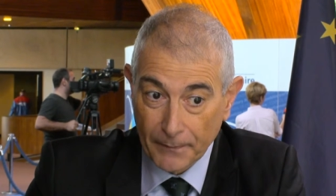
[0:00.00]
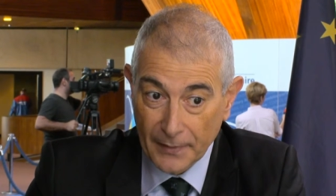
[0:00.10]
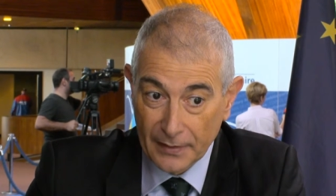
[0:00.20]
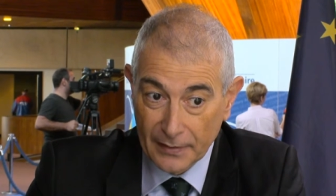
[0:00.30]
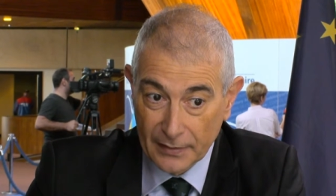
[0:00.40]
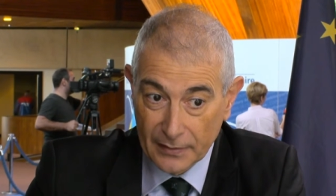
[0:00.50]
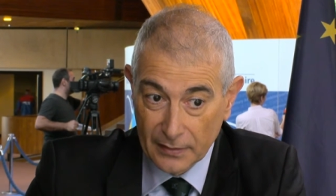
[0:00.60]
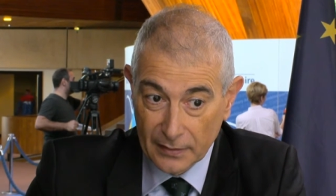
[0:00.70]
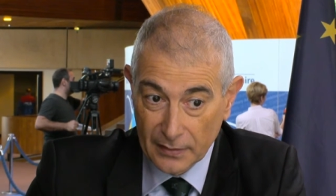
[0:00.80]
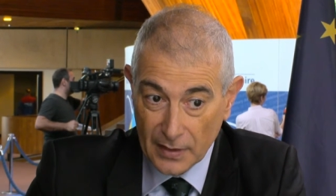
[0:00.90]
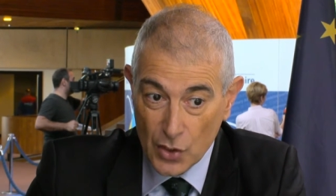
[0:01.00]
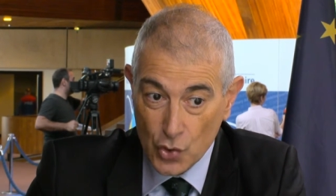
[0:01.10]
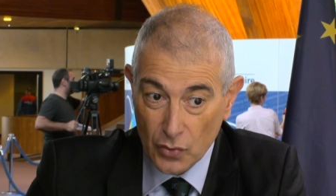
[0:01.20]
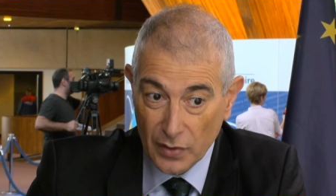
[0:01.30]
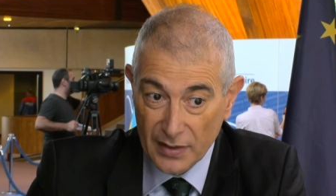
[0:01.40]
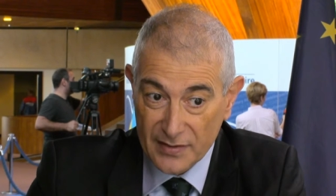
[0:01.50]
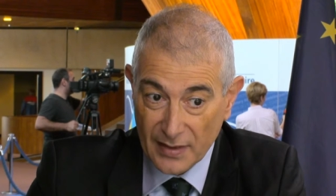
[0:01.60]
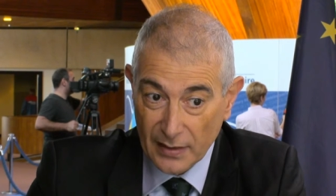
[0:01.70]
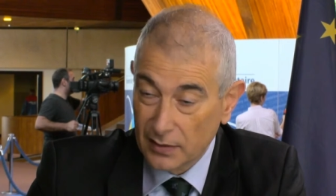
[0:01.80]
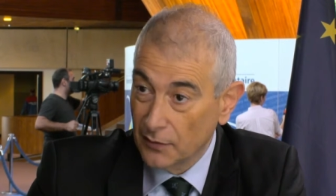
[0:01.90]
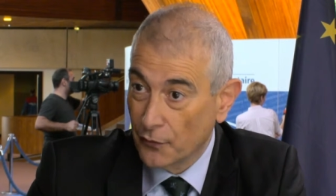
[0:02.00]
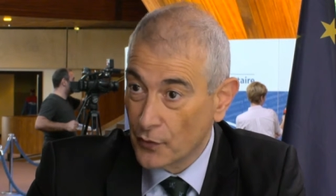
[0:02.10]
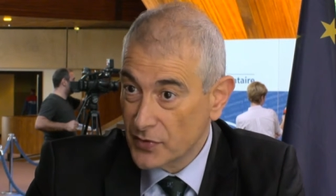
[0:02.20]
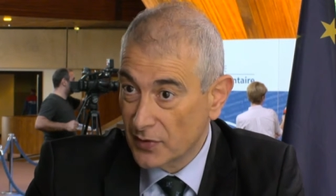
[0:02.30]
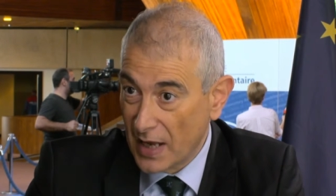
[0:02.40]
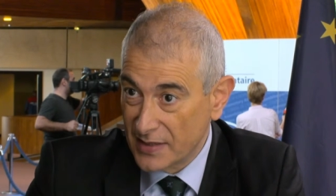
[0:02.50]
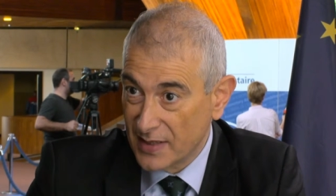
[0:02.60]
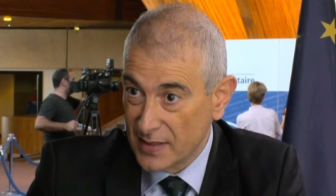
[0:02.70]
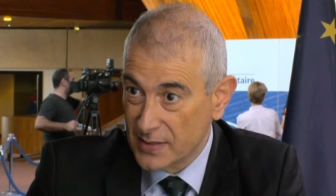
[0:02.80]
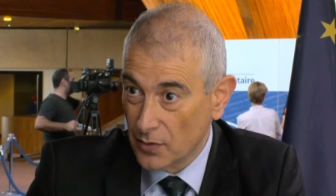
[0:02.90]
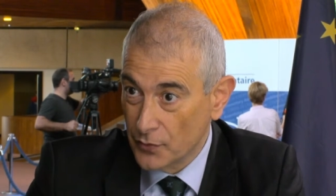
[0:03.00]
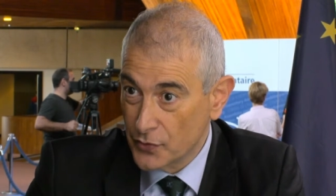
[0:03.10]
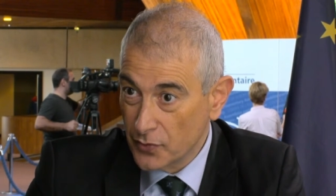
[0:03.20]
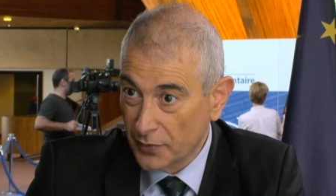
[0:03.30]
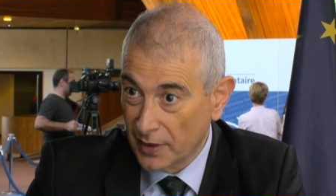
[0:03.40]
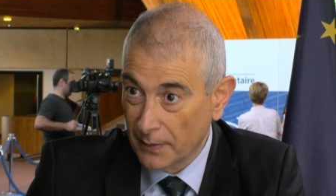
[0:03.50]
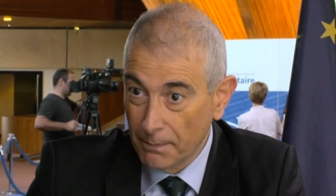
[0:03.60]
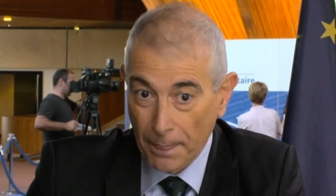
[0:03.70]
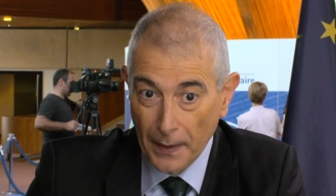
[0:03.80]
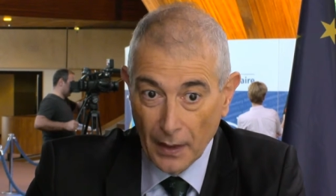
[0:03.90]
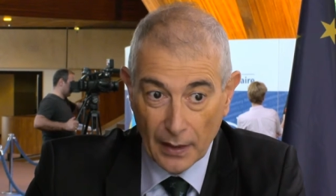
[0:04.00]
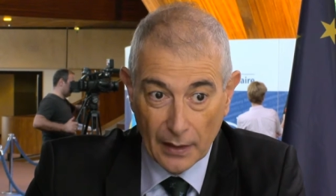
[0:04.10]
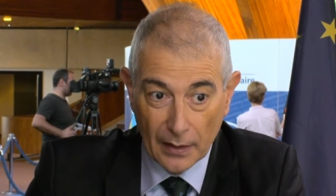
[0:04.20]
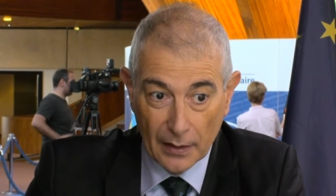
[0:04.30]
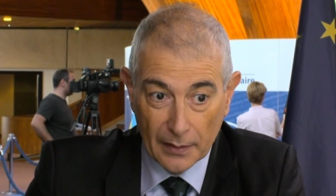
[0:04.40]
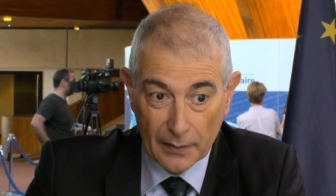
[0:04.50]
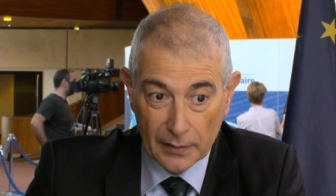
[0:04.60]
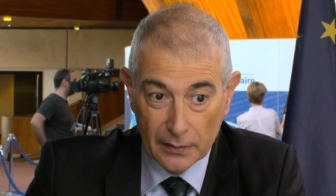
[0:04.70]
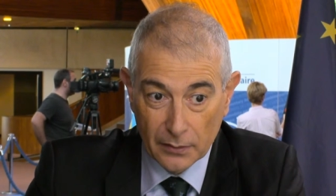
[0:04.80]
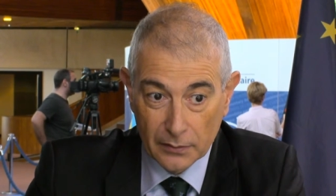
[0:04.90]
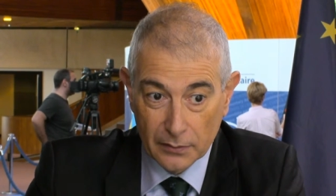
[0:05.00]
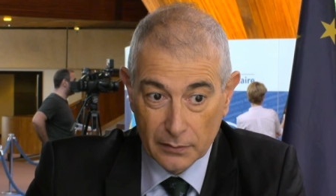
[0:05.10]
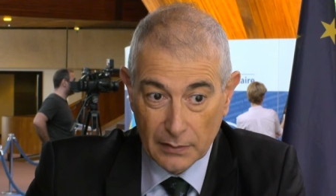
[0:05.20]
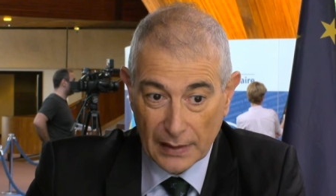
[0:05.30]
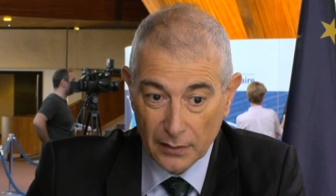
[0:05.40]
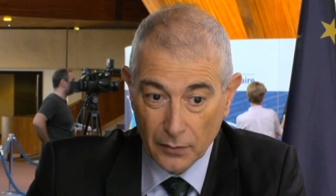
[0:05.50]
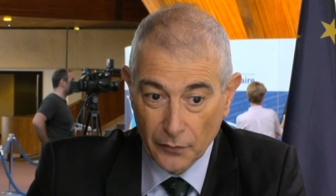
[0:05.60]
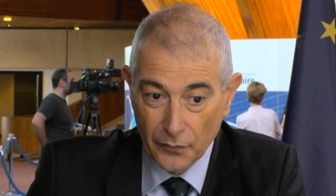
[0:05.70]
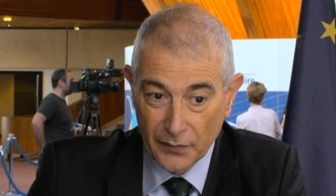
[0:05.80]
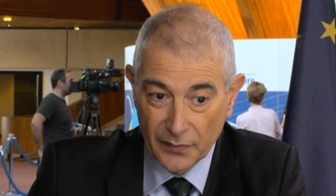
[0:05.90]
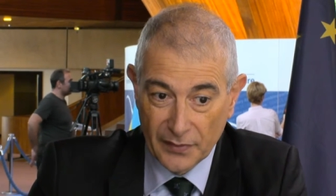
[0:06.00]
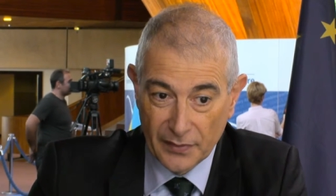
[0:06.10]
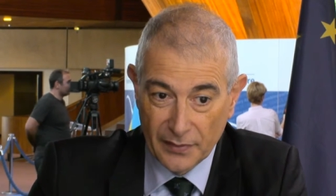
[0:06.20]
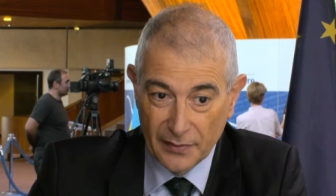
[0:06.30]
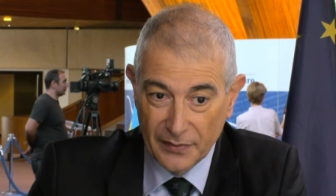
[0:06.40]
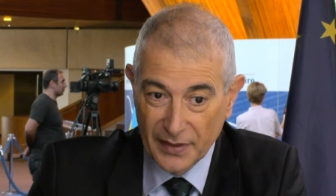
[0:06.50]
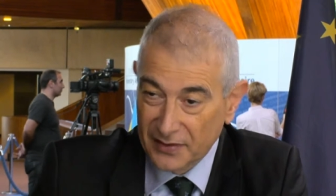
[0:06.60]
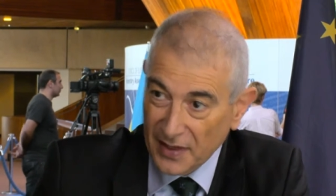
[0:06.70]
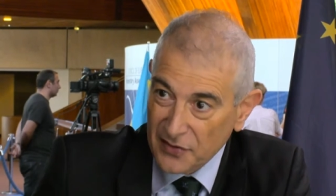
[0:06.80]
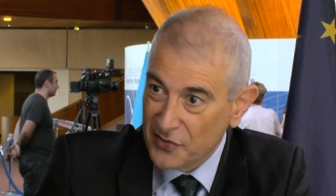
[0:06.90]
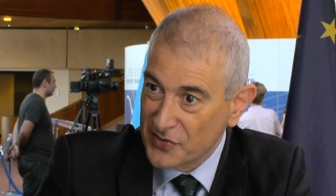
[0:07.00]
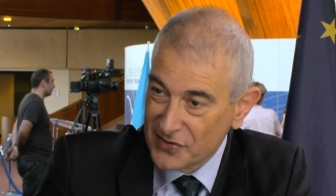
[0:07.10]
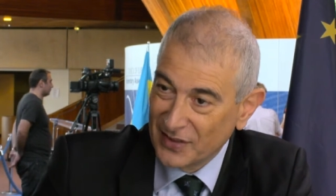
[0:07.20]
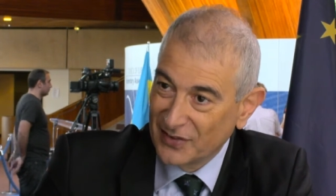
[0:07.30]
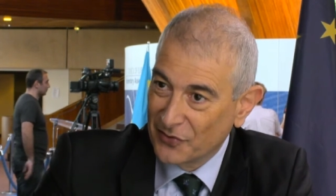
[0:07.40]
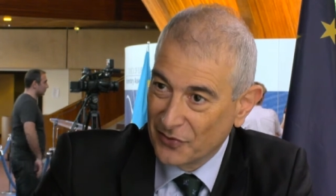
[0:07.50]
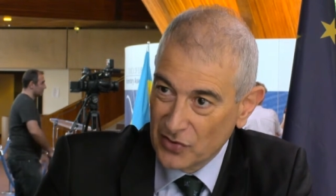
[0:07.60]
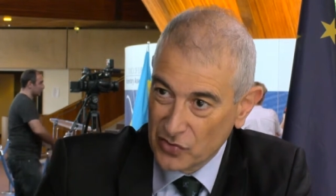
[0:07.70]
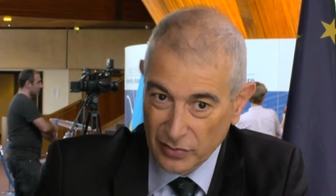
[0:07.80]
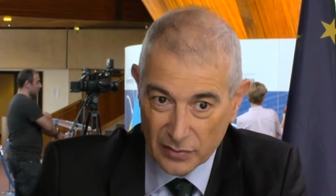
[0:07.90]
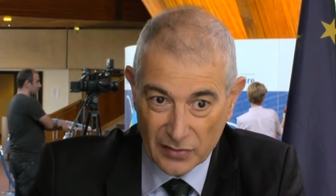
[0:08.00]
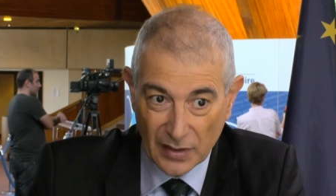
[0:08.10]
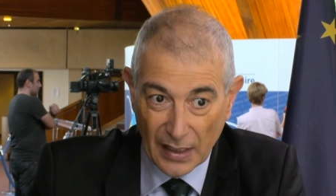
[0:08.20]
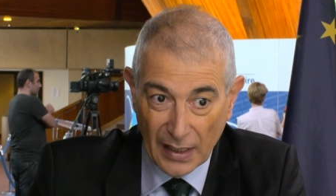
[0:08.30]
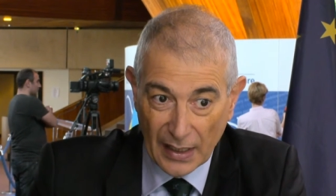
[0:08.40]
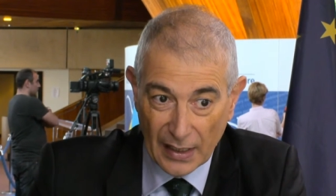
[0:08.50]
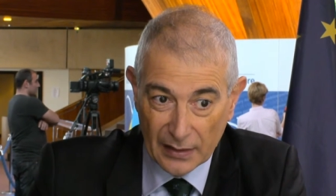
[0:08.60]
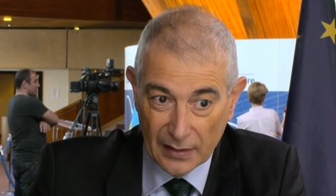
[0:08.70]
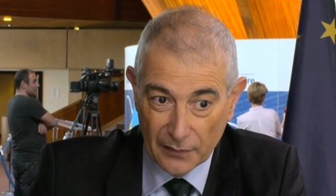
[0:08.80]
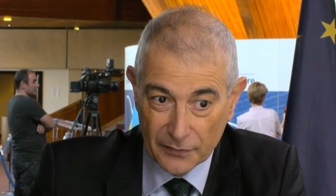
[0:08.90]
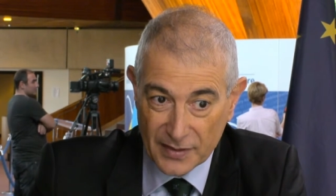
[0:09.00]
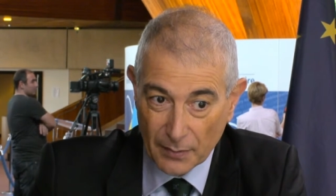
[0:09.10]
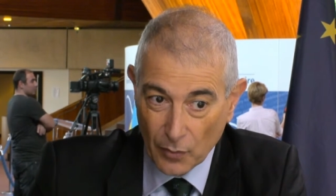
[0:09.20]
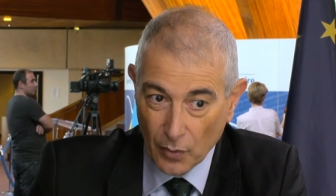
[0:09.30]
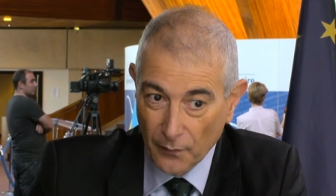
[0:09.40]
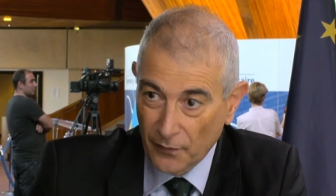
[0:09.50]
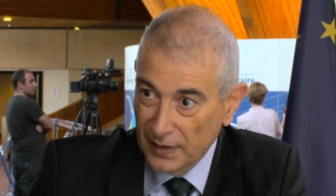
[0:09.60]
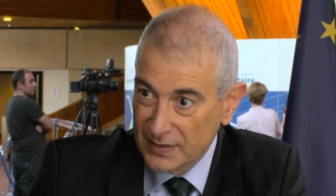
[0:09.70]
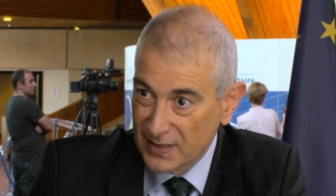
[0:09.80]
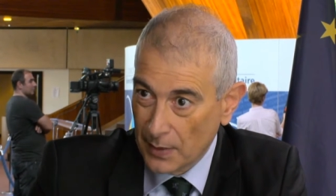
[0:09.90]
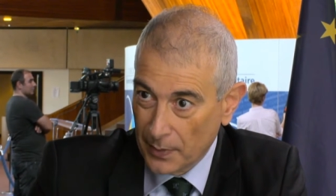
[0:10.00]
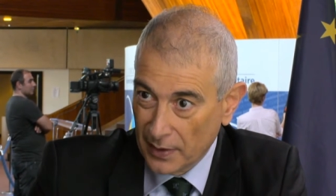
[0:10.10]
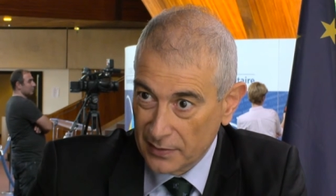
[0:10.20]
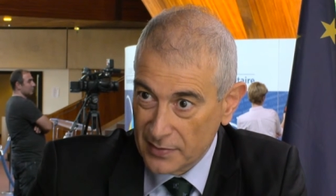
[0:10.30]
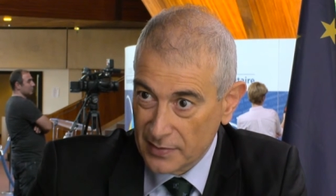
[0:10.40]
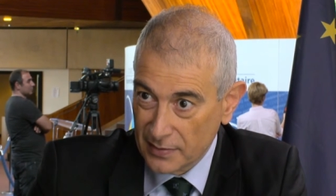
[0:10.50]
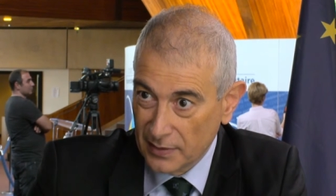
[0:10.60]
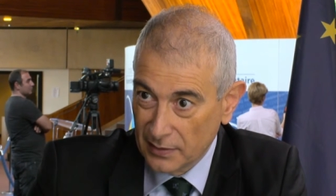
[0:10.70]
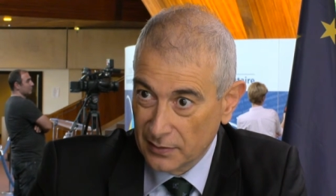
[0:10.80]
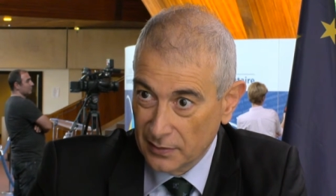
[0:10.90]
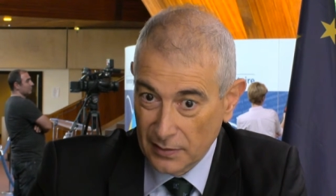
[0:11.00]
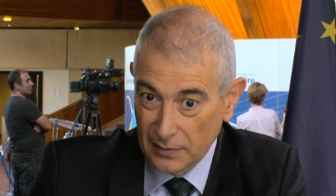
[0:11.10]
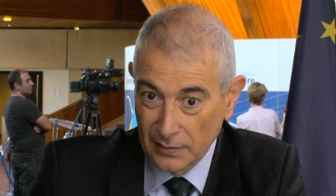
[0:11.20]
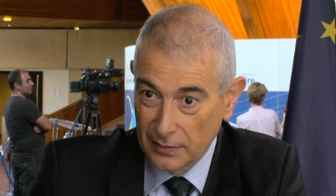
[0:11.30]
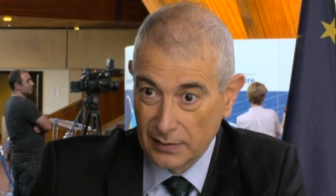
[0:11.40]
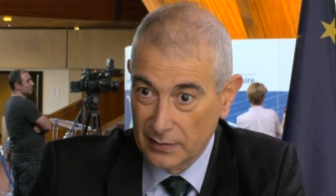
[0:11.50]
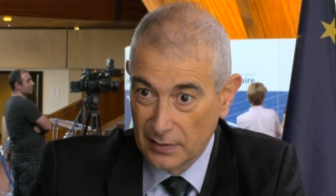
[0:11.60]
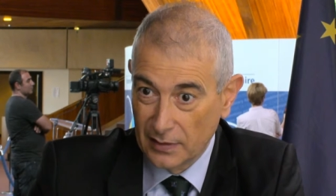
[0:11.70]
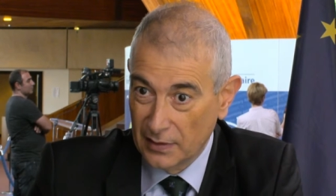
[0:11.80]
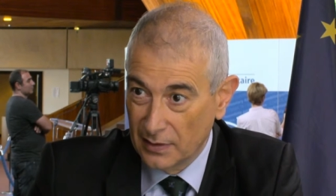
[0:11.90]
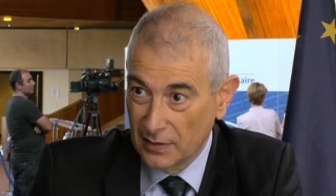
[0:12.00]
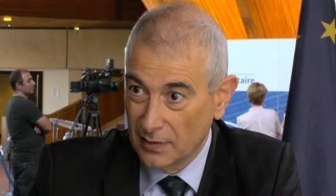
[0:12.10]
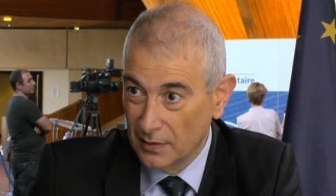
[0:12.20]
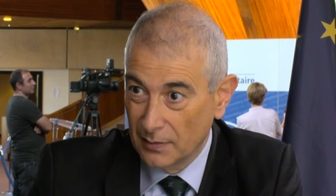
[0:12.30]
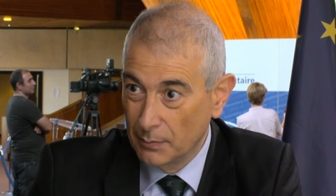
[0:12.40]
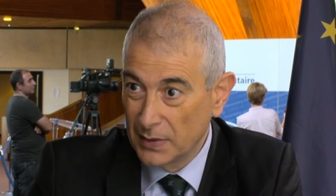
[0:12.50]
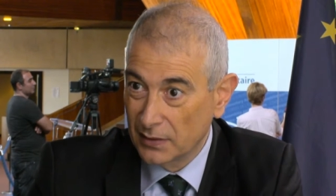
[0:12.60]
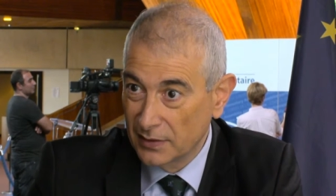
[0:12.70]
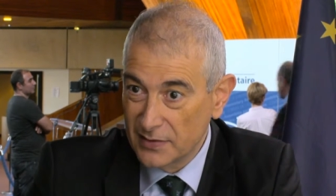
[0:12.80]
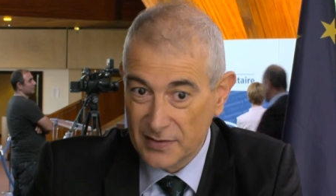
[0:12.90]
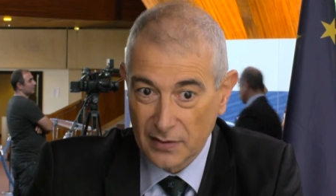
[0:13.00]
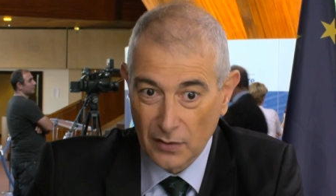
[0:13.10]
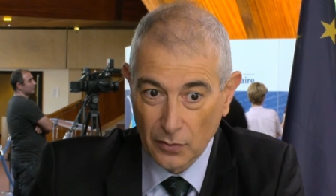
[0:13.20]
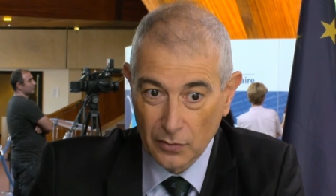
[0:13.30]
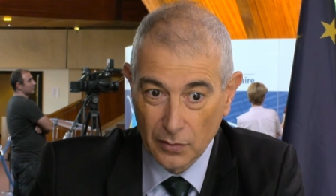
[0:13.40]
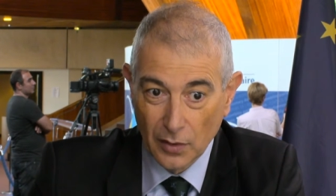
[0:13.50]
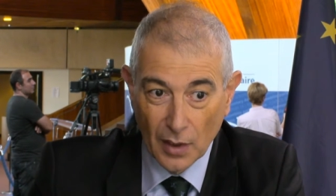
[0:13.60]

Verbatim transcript: the, the, the, issue is that the frozen assets of Syria, uh, you know, the, a lot of dictators in the regions and if some conflicts appears in the uh, in the middle east you know the